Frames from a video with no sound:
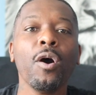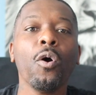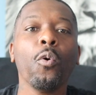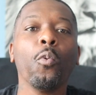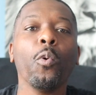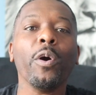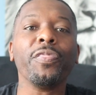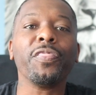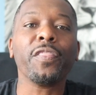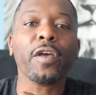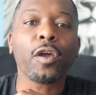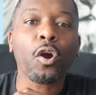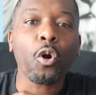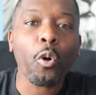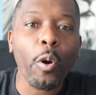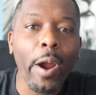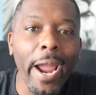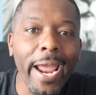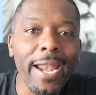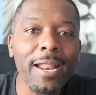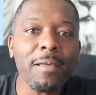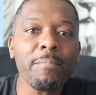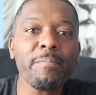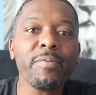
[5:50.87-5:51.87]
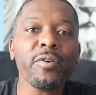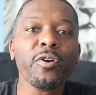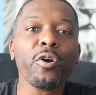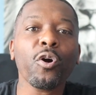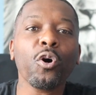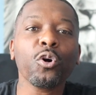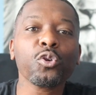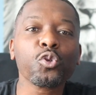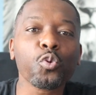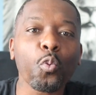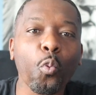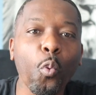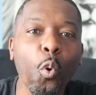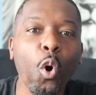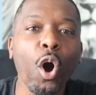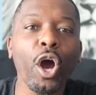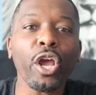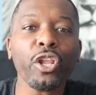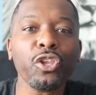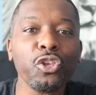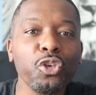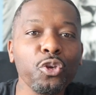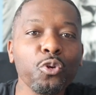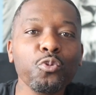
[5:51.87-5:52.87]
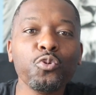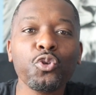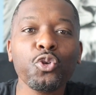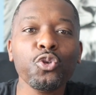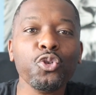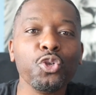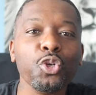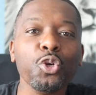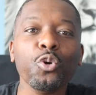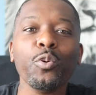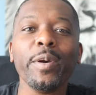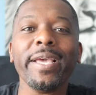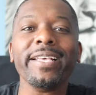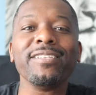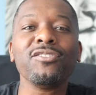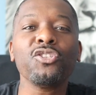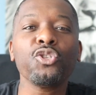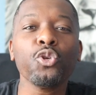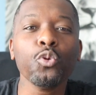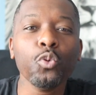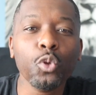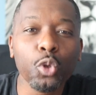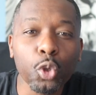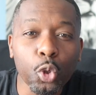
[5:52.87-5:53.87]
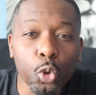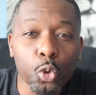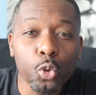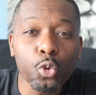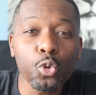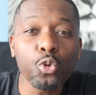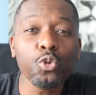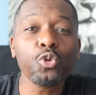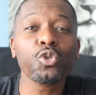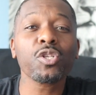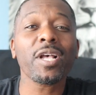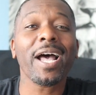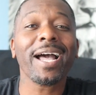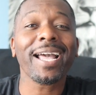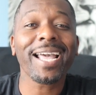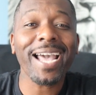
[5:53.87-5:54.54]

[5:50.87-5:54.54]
What the credit bureaus want you to do is to lose